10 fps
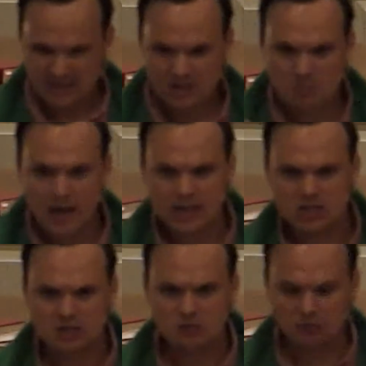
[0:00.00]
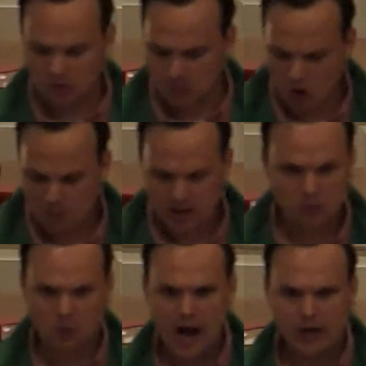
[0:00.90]
Imagine for a moment,
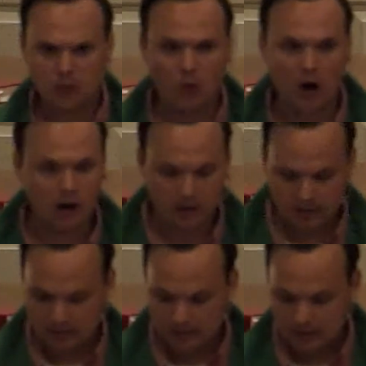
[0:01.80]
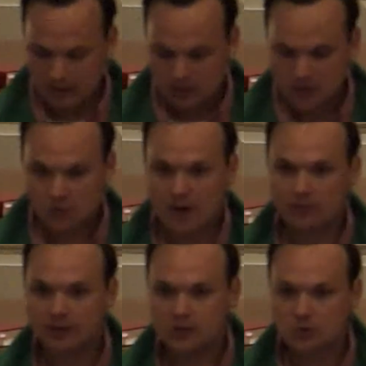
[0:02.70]
right or wrong,
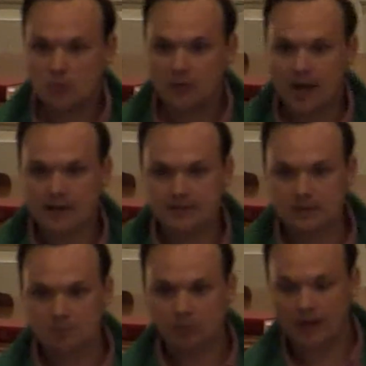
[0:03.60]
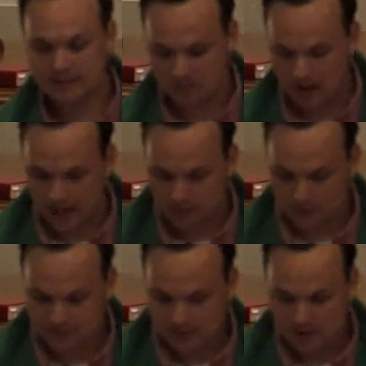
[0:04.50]
traveling 2,000 plus
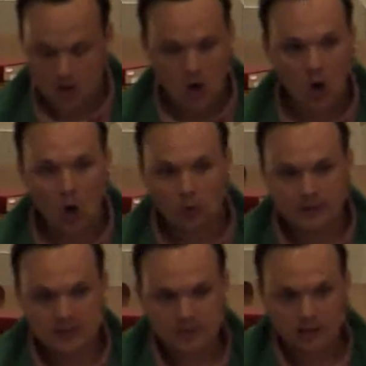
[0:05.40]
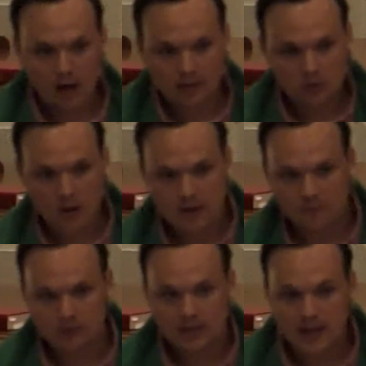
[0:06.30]
miles only to be locked away
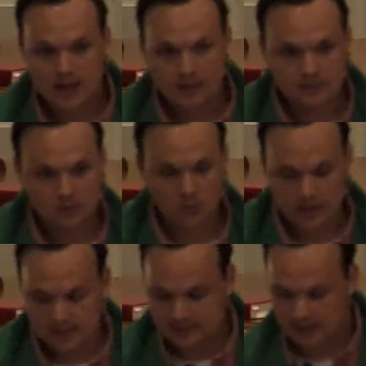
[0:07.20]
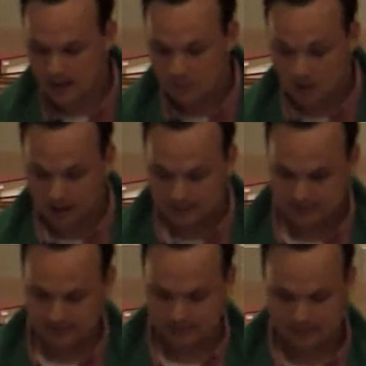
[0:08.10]
for days, weeks, and
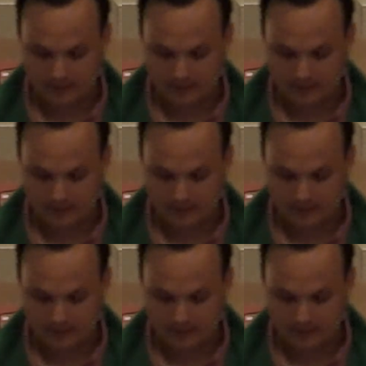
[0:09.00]
months.